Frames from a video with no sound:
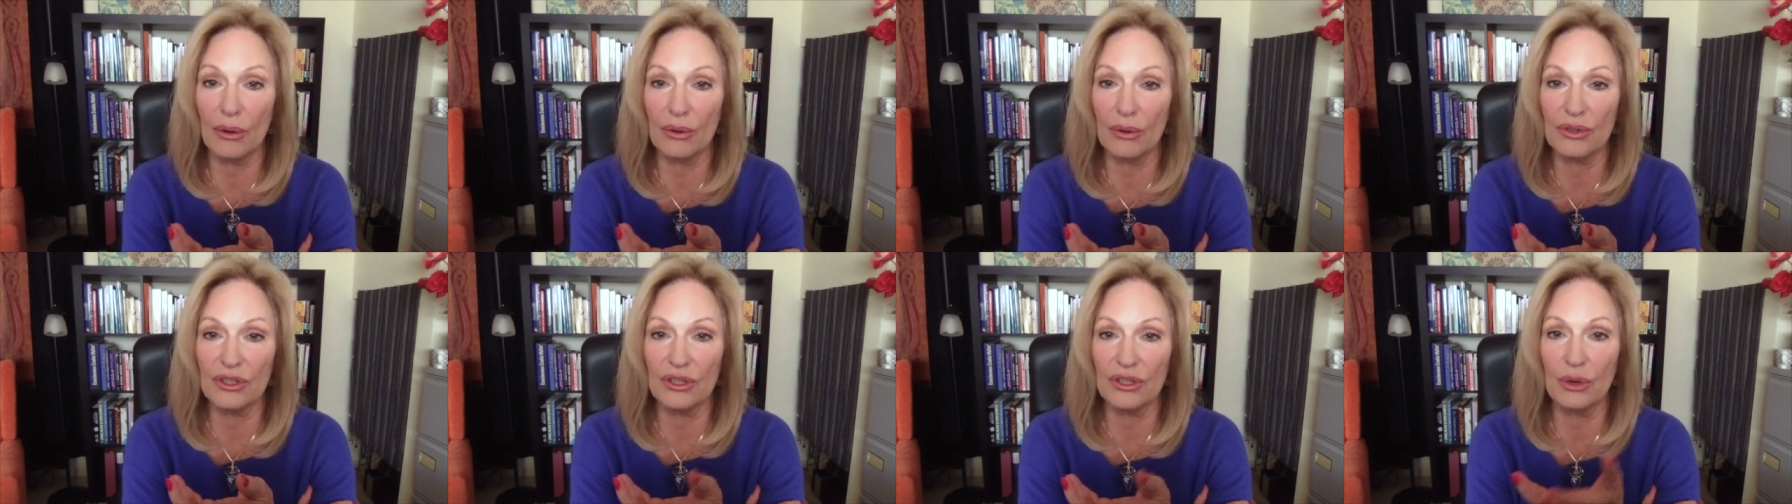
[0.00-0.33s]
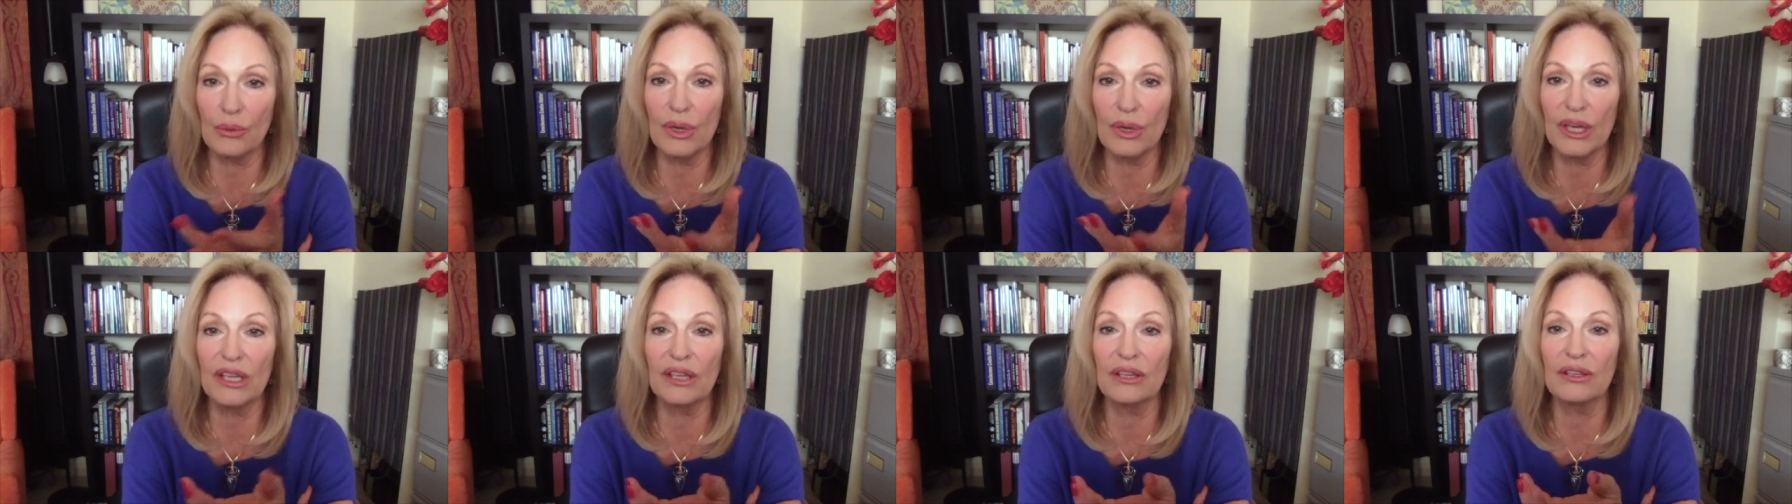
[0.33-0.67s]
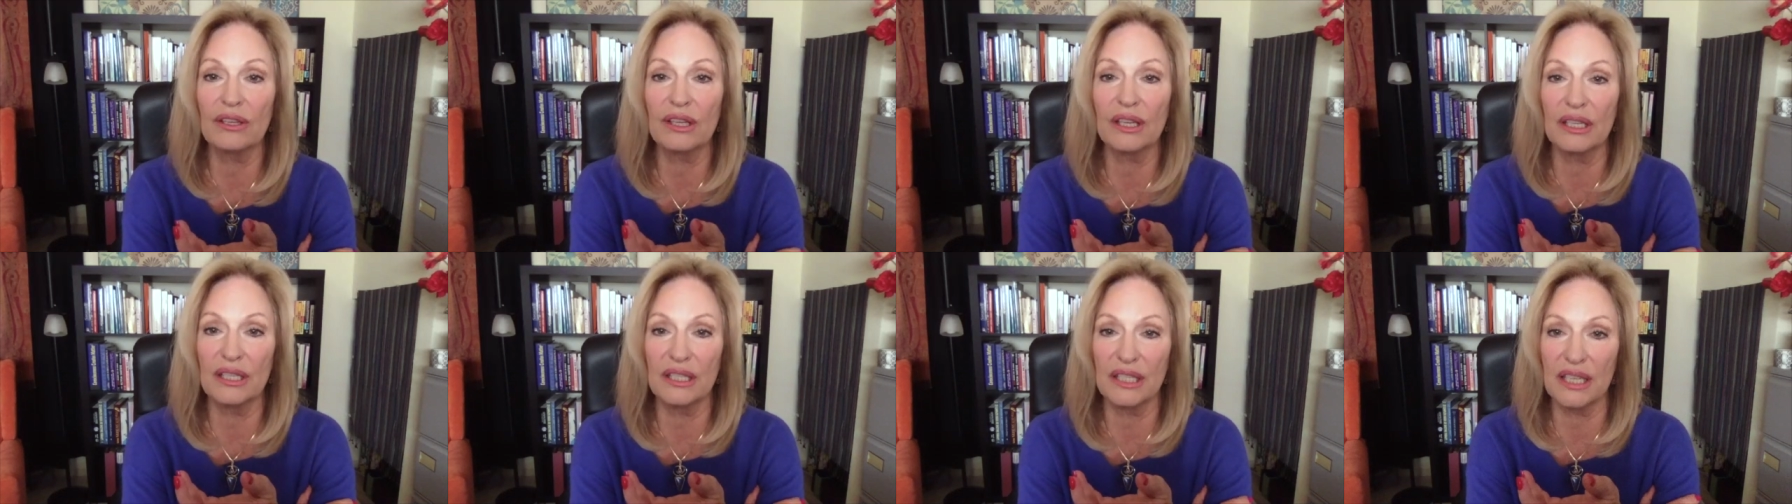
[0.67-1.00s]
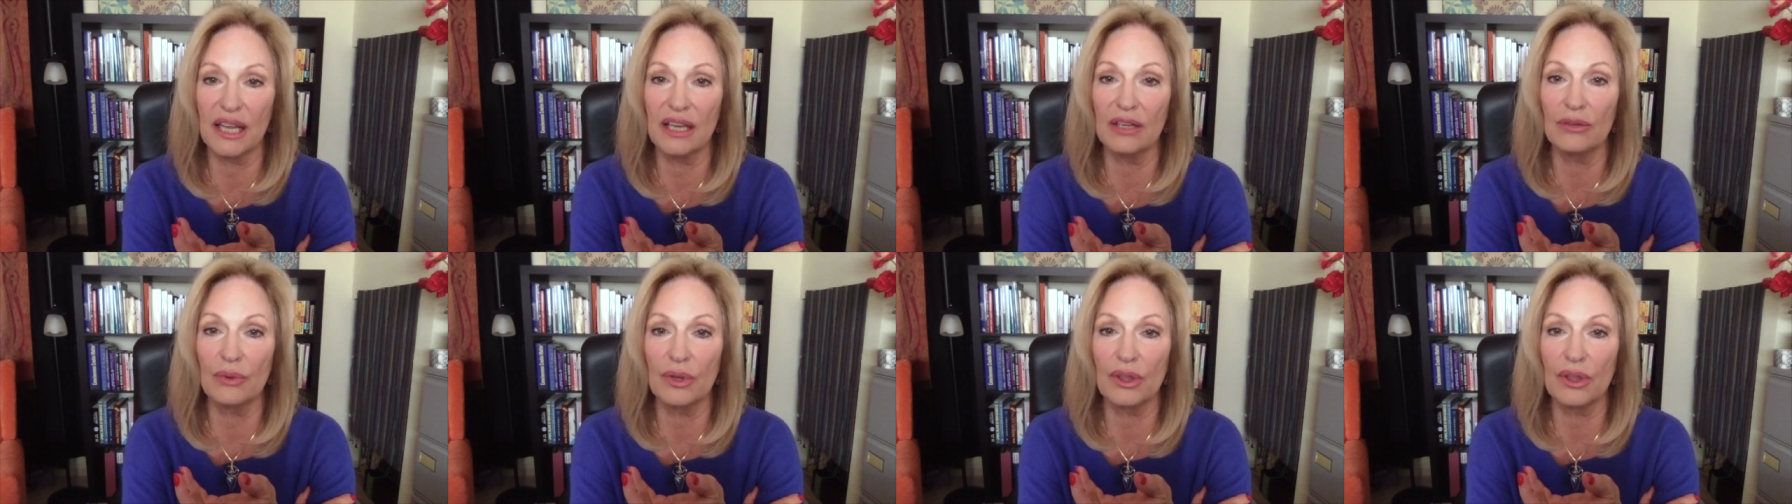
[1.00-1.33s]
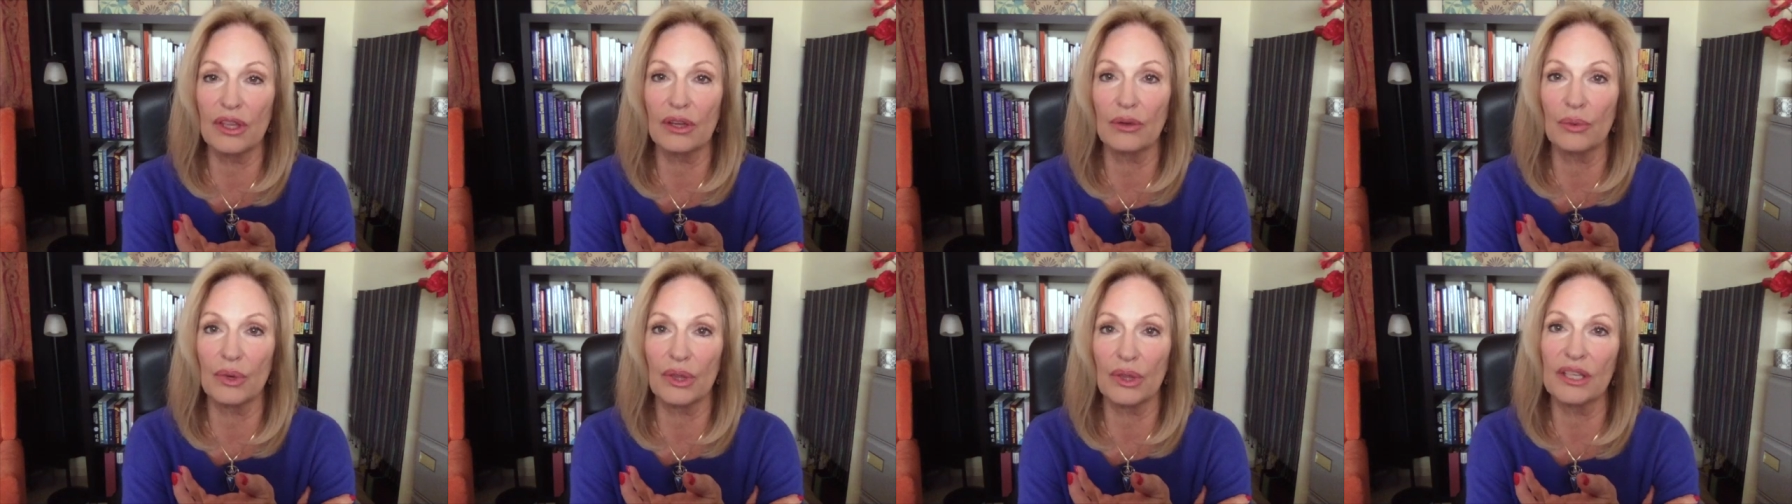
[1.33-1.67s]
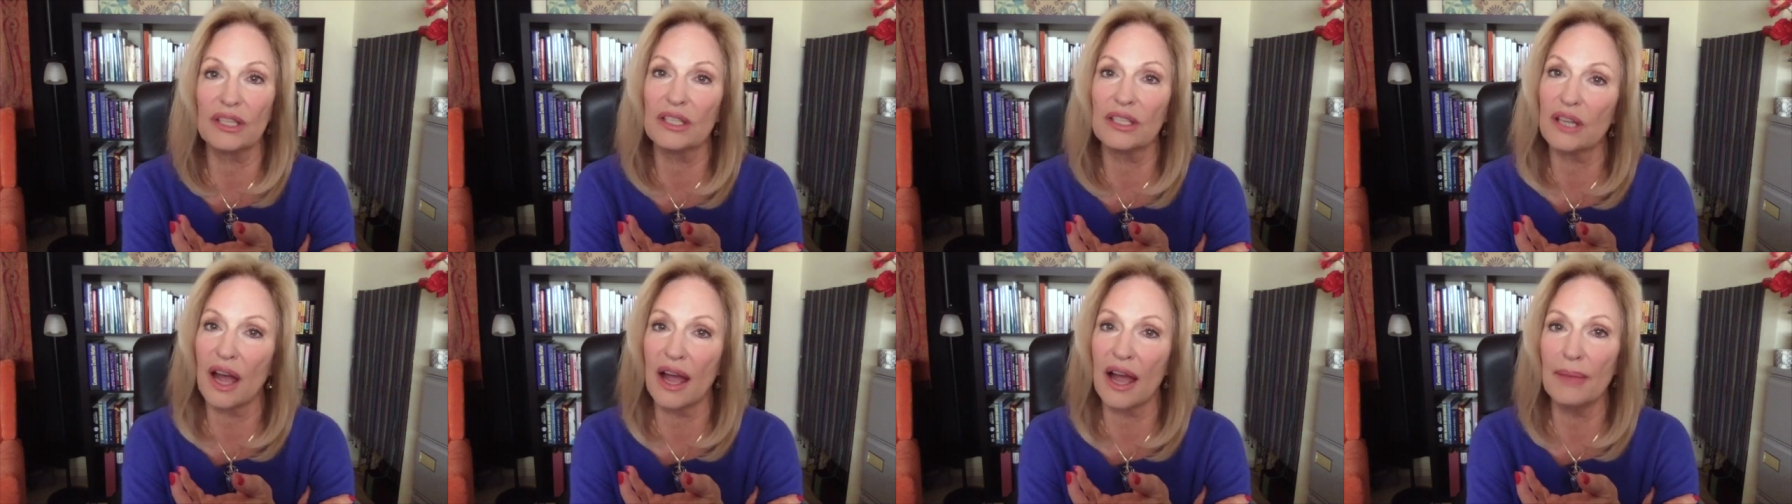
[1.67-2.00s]
so we could contend with it when the
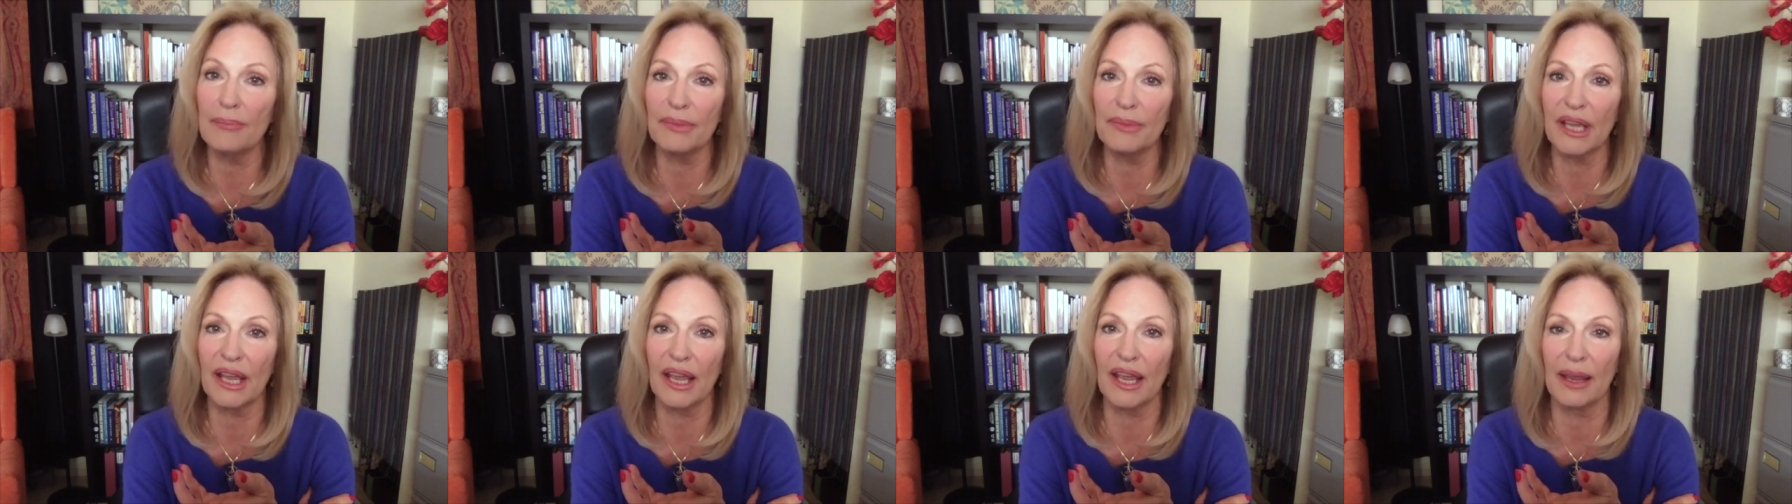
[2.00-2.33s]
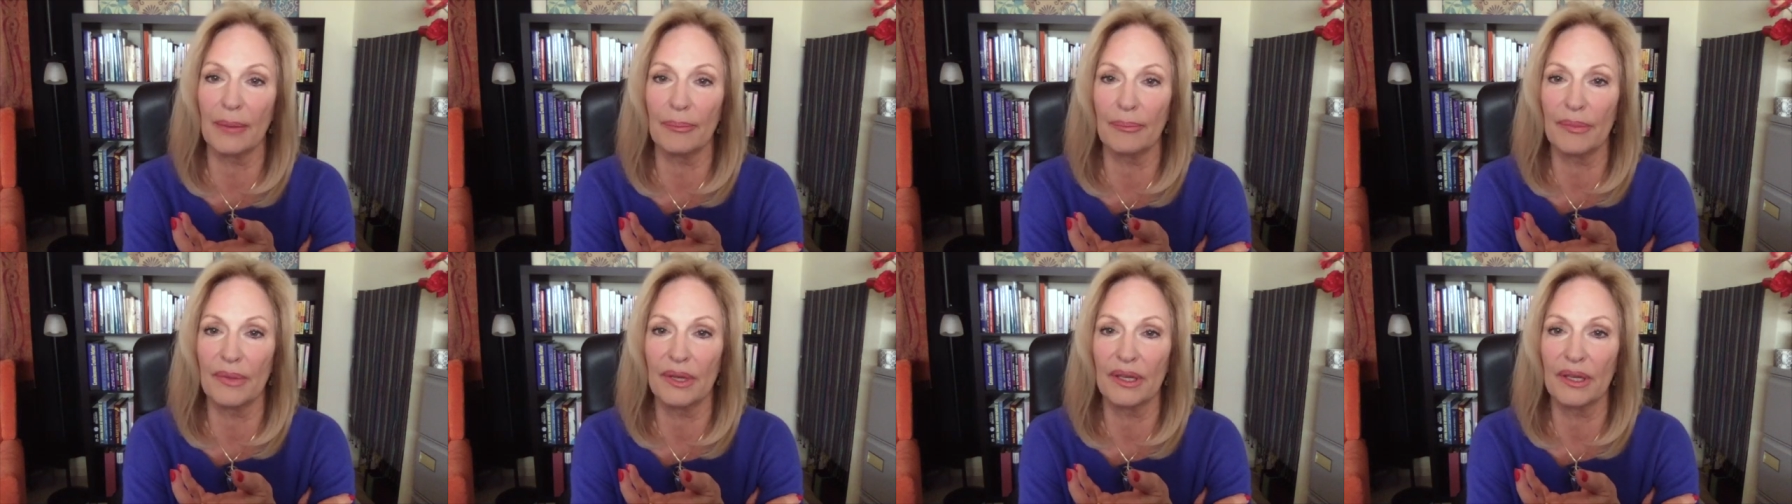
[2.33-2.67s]
time came.